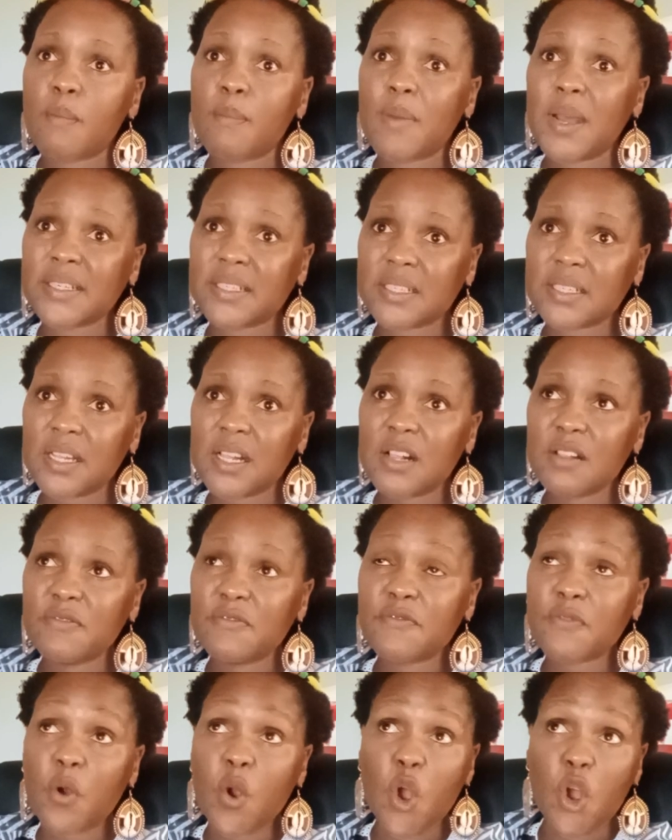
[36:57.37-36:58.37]

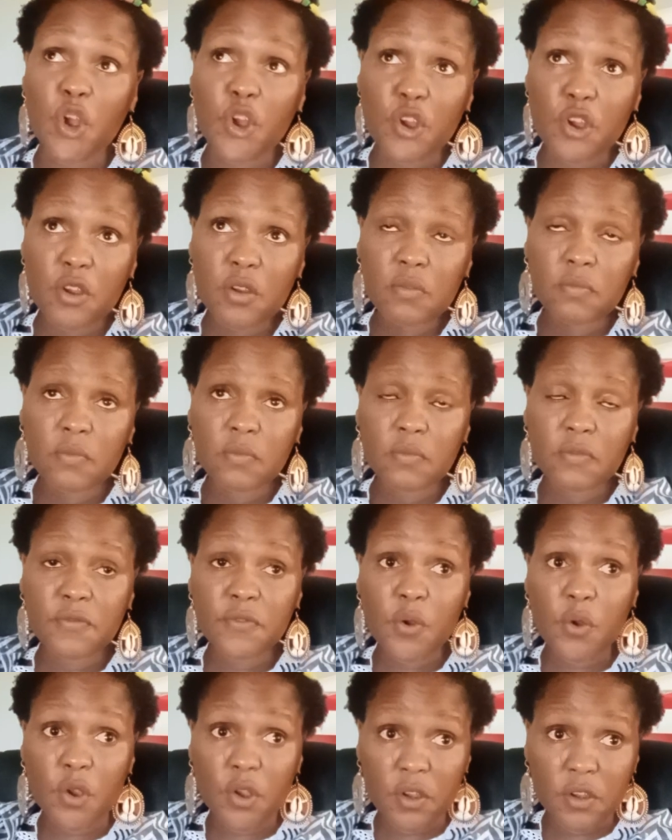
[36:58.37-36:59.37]
myself for her,
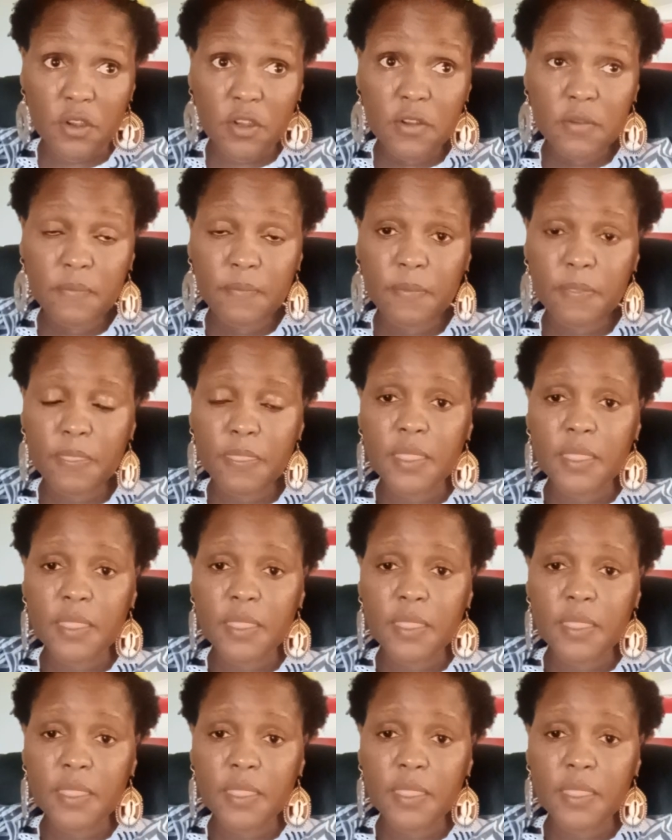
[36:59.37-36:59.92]
for her.